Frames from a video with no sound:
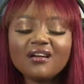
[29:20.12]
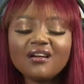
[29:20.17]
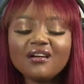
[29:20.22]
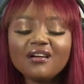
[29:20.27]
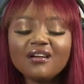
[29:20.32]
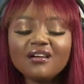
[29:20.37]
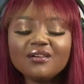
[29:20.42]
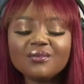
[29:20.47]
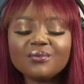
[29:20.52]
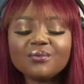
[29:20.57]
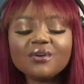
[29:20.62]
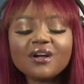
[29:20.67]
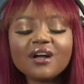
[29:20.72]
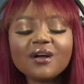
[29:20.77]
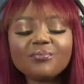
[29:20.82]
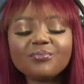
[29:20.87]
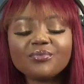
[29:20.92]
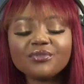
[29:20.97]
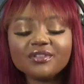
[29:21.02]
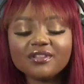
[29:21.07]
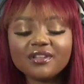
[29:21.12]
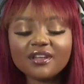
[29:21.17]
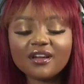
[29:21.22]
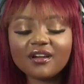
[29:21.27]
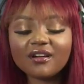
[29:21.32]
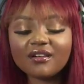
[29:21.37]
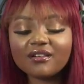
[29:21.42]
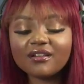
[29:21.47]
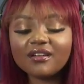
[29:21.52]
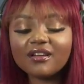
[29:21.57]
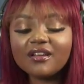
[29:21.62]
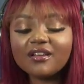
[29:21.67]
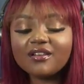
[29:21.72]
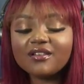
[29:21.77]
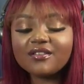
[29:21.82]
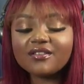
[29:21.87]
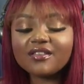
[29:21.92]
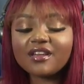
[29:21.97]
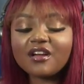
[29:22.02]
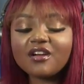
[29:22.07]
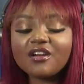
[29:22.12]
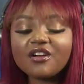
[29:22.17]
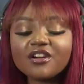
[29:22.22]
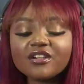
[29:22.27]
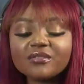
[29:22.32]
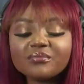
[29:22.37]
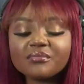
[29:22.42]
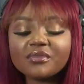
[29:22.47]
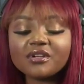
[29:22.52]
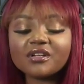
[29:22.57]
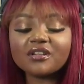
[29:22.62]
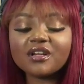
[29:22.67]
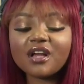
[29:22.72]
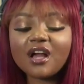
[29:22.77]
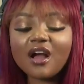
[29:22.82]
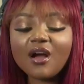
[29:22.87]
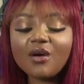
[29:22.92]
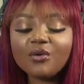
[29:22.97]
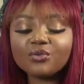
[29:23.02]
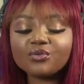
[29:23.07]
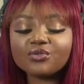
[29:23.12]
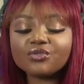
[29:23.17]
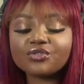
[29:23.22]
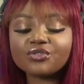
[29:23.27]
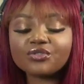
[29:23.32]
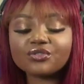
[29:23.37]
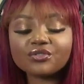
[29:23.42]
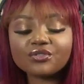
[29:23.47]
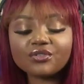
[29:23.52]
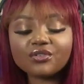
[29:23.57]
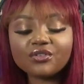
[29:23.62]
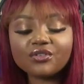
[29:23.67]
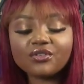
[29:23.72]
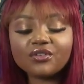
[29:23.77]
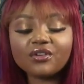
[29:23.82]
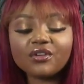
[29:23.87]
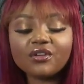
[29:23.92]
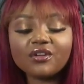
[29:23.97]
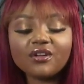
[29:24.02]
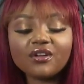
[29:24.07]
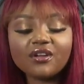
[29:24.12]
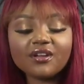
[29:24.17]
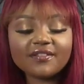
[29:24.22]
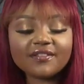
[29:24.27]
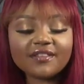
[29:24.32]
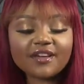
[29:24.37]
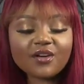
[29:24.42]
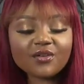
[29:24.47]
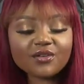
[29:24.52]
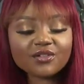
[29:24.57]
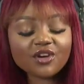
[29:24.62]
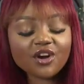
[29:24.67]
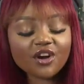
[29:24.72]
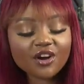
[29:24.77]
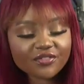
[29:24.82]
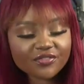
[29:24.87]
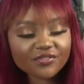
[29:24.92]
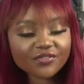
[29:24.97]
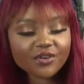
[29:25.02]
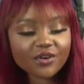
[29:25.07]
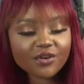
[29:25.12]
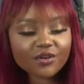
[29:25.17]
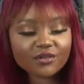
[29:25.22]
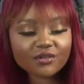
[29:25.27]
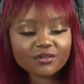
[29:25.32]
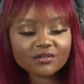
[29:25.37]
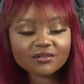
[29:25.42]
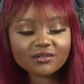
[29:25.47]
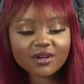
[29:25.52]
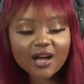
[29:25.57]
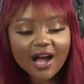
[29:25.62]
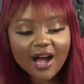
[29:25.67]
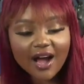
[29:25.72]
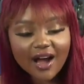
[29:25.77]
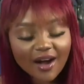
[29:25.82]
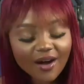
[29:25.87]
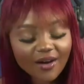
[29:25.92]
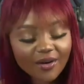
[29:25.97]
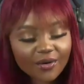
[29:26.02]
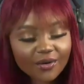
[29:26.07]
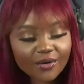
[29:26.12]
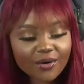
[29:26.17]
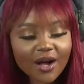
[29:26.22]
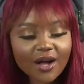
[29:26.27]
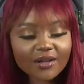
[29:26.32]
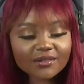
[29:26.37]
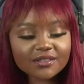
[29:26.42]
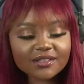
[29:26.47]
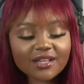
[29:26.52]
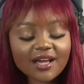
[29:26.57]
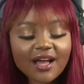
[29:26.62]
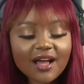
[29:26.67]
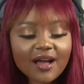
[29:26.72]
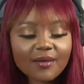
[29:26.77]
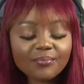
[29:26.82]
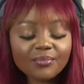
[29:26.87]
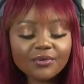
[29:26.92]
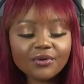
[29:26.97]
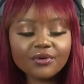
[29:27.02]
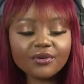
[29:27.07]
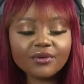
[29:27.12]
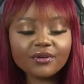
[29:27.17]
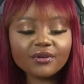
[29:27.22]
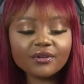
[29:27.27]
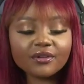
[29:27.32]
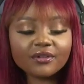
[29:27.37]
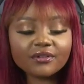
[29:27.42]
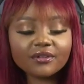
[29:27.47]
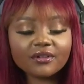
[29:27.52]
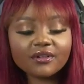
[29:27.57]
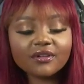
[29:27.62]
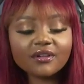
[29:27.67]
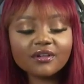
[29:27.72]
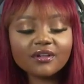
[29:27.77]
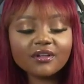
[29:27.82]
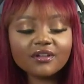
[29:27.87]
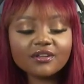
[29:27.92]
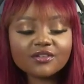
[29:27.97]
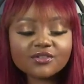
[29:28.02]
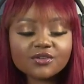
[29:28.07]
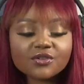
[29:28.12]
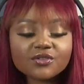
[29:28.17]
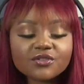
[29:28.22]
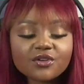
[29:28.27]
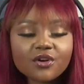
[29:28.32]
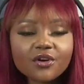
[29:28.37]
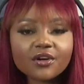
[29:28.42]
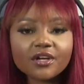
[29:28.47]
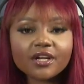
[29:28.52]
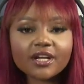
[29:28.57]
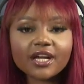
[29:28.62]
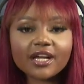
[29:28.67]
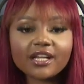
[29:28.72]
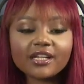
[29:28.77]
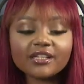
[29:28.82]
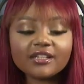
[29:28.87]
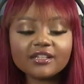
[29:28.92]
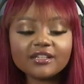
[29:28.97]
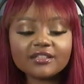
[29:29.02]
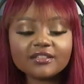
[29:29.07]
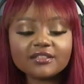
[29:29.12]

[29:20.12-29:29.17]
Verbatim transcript: Oh, what happened there? That hurt me. Ouch. That was hurtful. How? How did that happen? So sorry, Khalid.